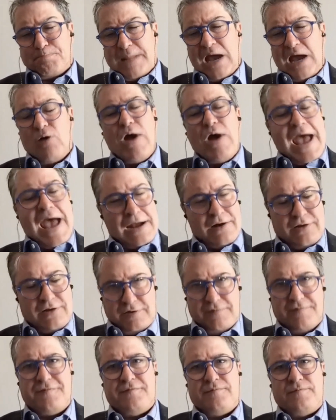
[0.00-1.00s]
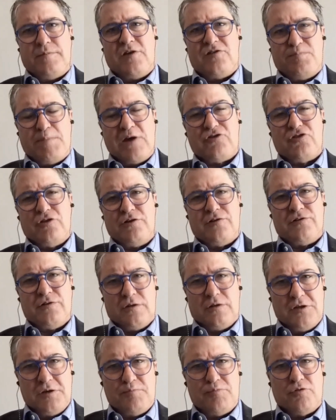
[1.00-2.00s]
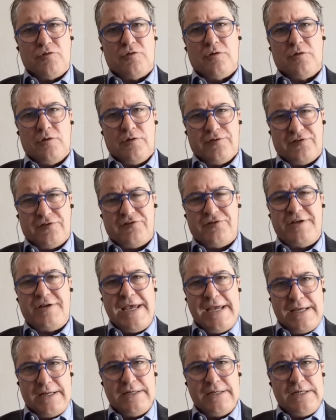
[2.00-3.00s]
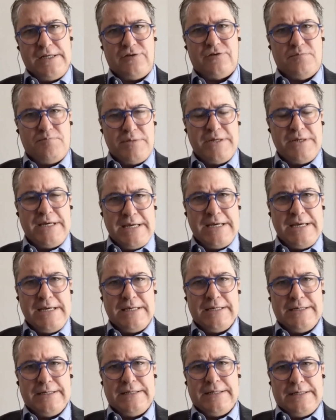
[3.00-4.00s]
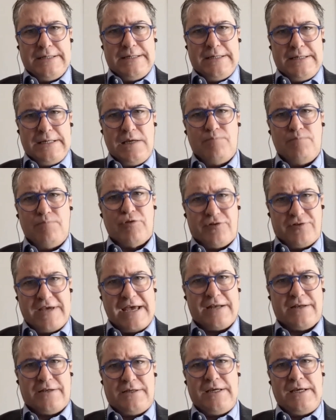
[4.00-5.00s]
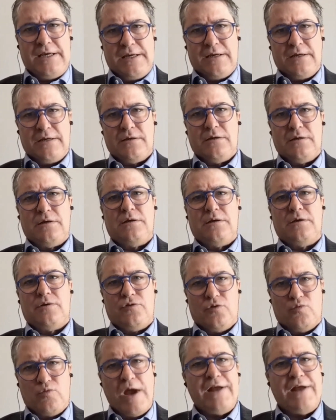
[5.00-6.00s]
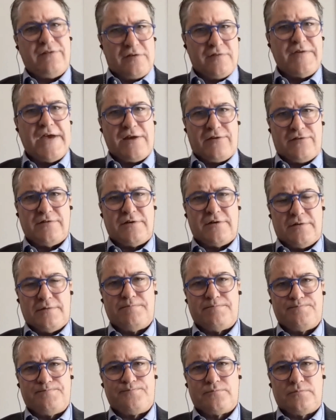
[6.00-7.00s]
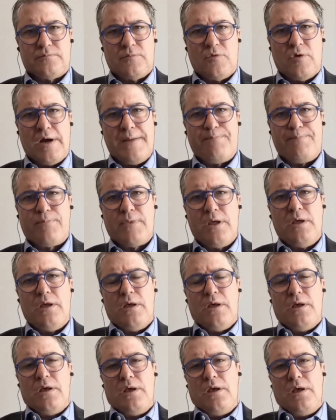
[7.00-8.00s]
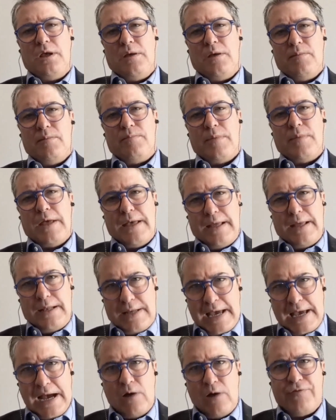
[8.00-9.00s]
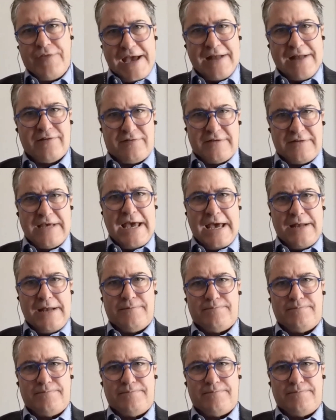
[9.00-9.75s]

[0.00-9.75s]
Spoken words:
active, especially, does a liberal state need to be in protecting the rights of exit. Right? Now, that said,